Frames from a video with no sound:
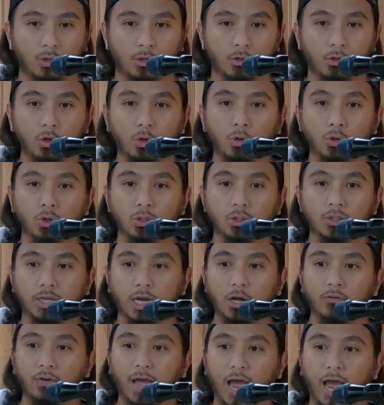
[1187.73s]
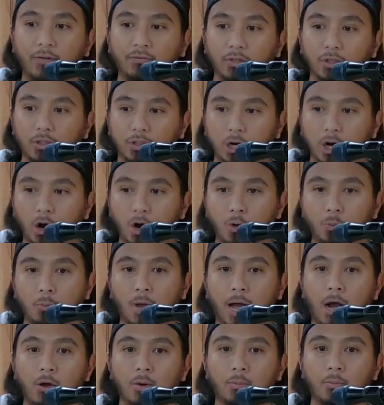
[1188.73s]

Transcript: You yourself have to show them how